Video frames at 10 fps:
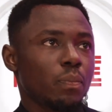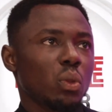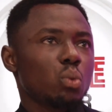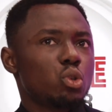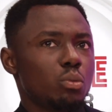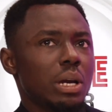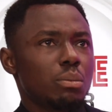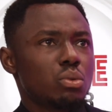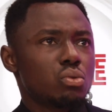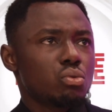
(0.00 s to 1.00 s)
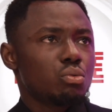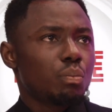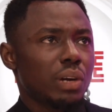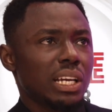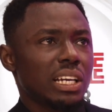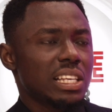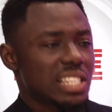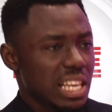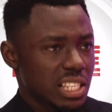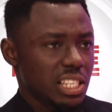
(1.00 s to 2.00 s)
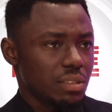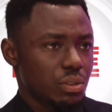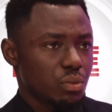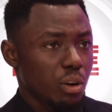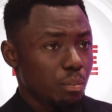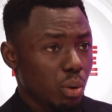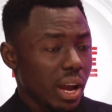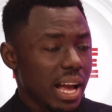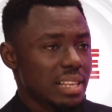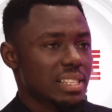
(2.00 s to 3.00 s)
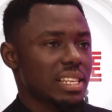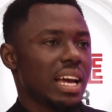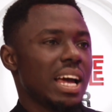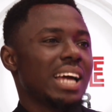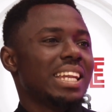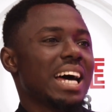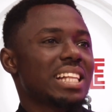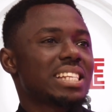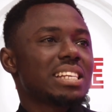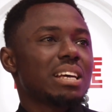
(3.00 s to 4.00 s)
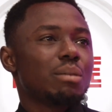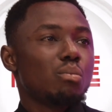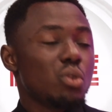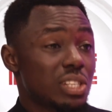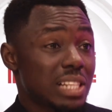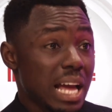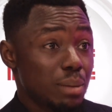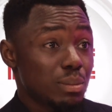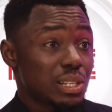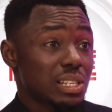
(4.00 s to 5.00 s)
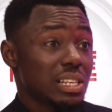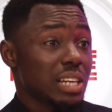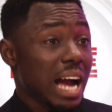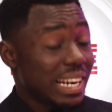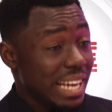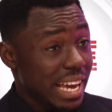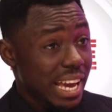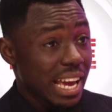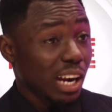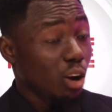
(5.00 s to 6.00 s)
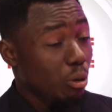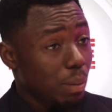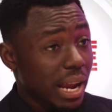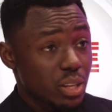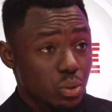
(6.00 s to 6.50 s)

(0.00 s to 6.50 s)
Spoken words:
we should be able to bring incentives for employers that most times adhere and comply to